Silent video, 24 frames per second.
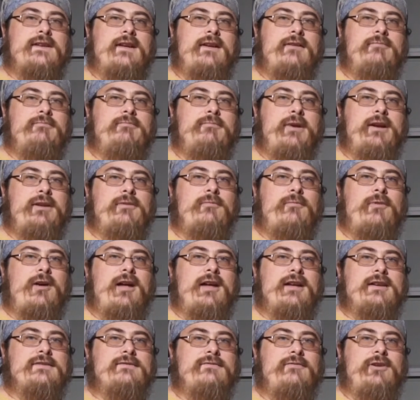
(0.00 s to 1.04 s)
of
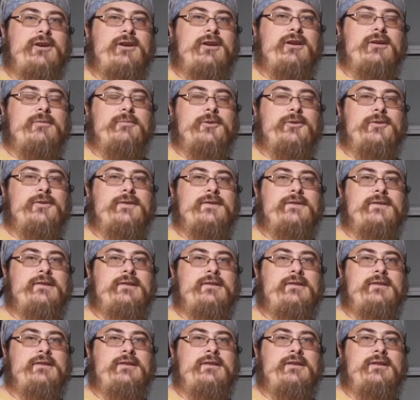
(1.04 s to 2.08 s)
bitwise variables
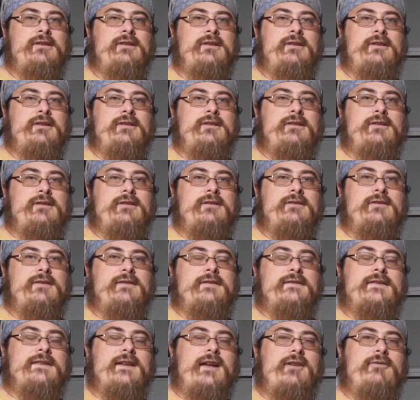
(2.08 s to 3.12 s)

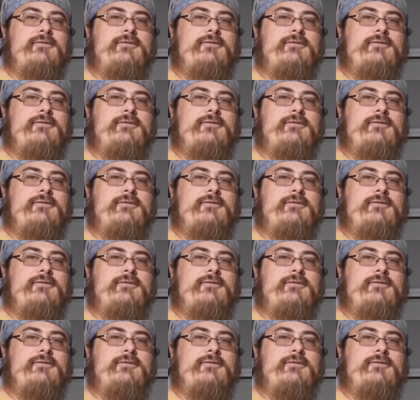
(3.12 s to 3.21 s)
to set